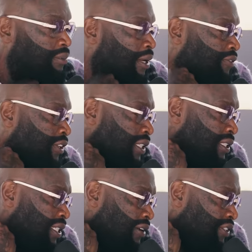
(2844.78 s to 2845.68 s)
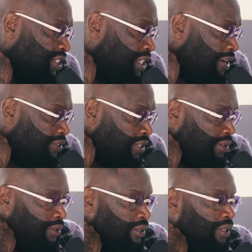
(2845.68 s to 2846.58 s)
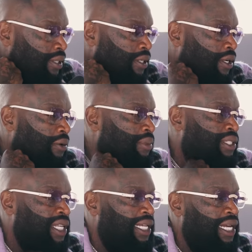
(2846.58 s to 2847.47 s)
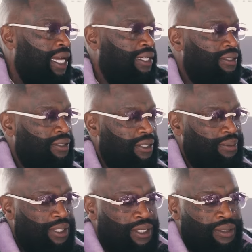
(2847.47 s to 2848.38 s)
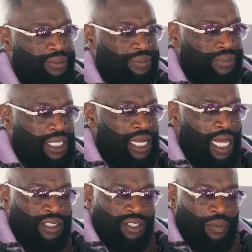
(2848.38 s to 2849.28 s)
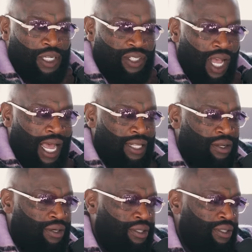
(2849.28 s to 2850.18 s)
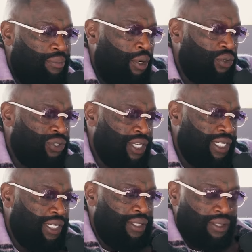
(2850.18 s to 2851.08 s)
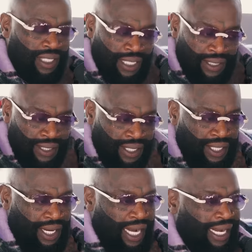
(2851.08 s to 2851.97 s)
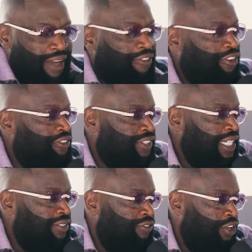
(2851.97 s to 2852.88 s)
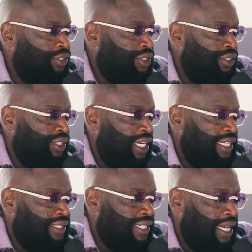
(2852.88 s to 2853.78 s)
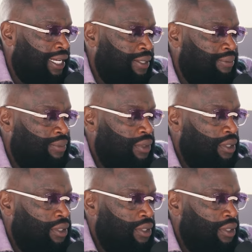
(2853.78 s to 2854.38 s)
my 57 Chevy. I'm gonna say that. You know what I mean? And not just because I got the the most in it, and I got 15 versions of that same.